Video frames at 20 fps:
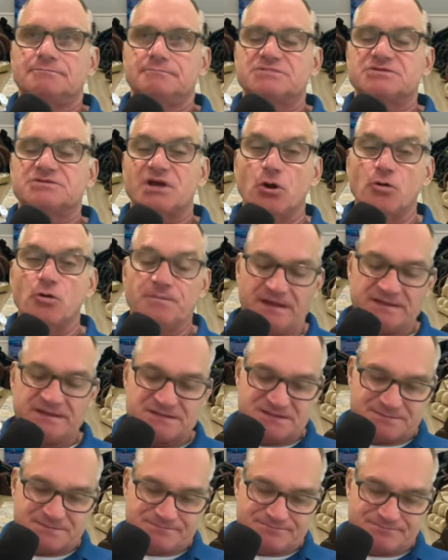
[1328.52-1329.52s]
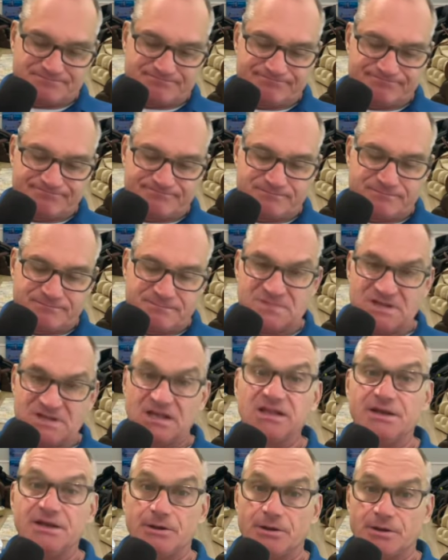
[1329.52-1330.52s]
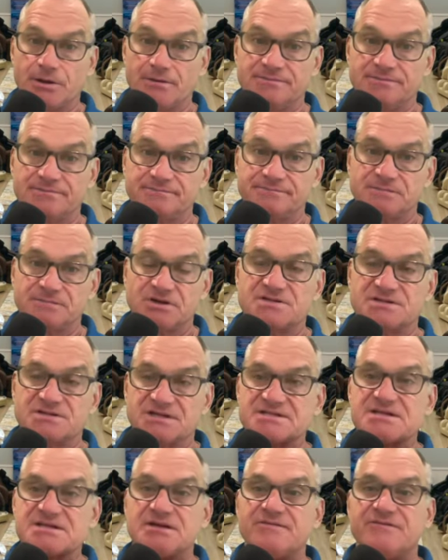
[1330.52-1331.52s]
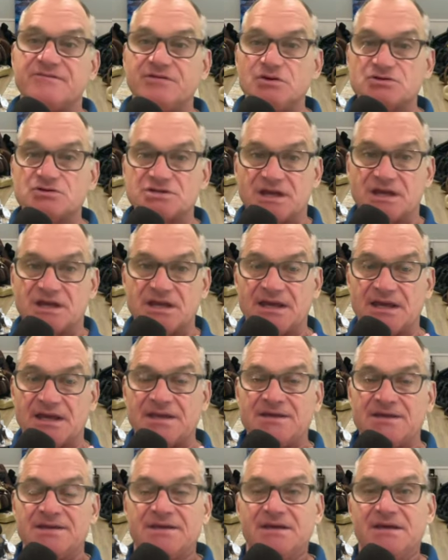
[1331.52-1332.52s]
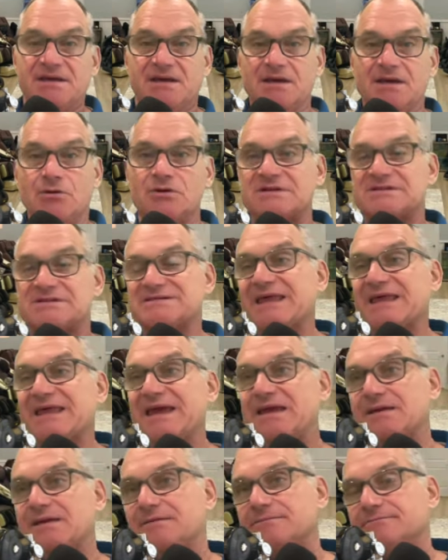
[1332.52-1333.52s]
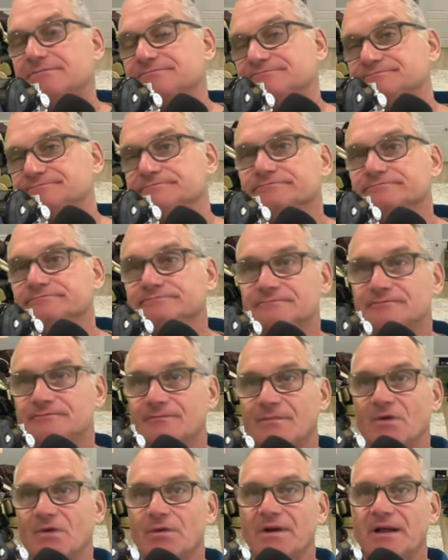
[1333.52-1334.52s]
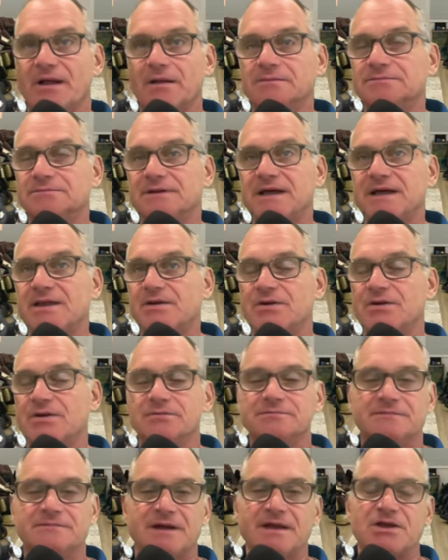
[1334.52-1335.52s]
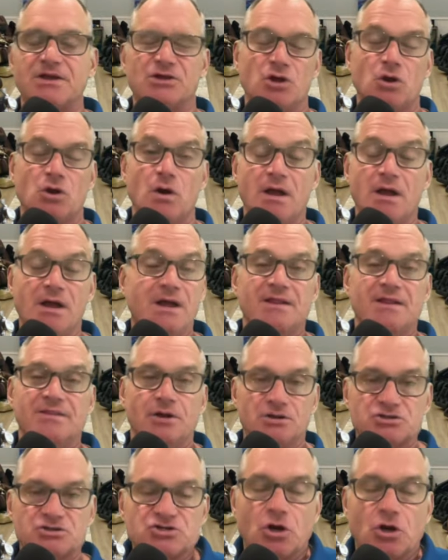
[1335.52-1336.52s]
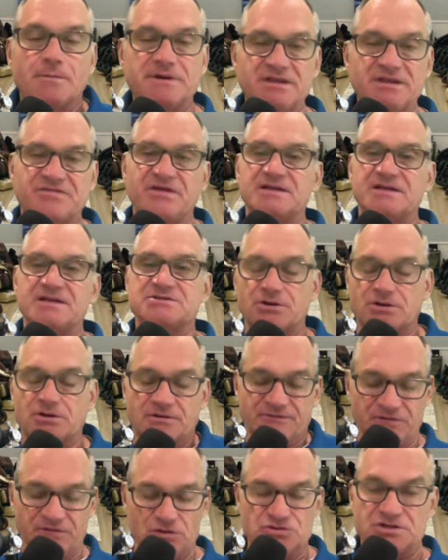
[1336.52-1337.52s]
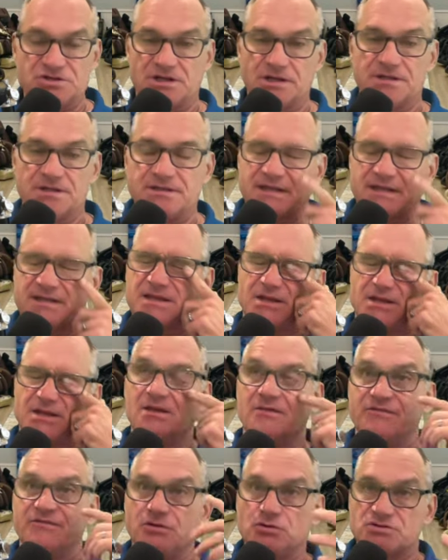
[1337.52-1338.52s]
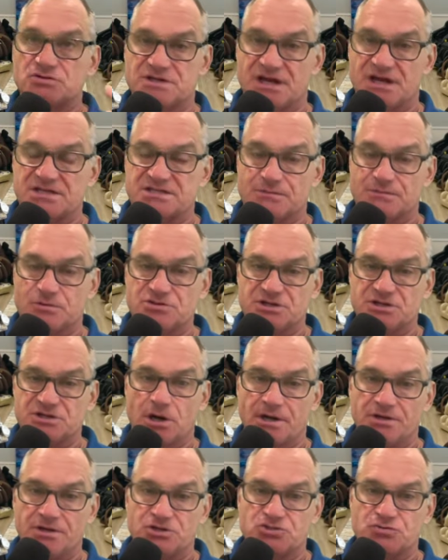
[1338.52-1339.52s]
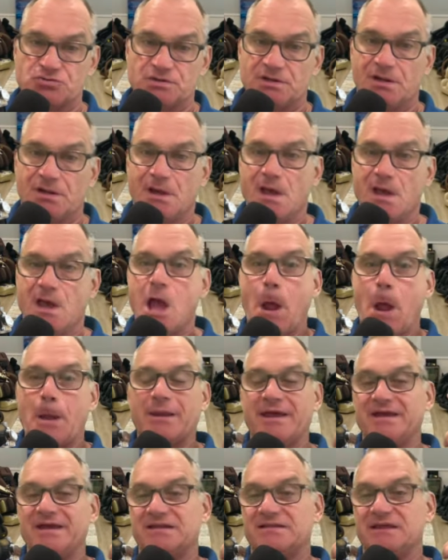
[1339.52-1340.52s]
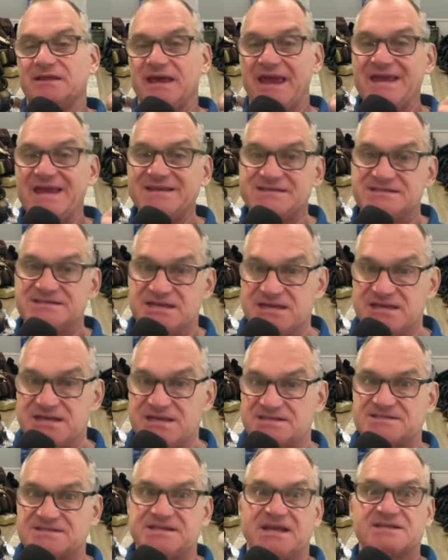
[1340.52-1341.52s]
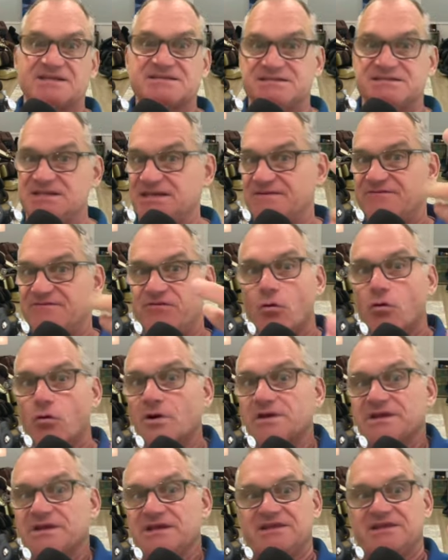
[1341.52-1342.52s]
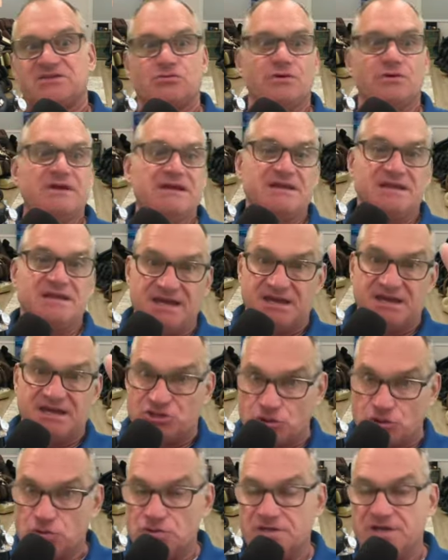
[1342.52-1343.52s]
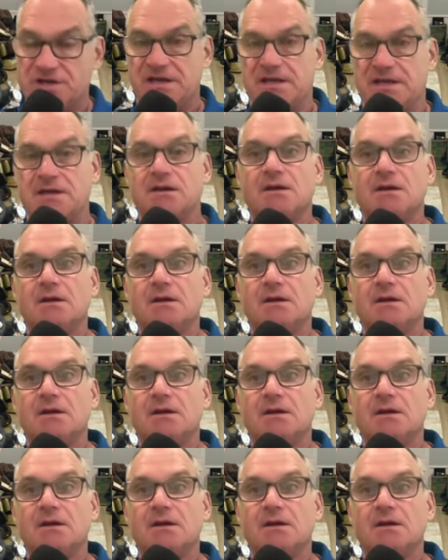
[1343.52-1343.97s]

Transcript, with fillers: So I hope that's clear because it's confusing and oh, it's like well, I don't know. I could go. There are so many things that are confusing that can confuse customers in our industry, like the 8D, 60, 40, 3D, 2D.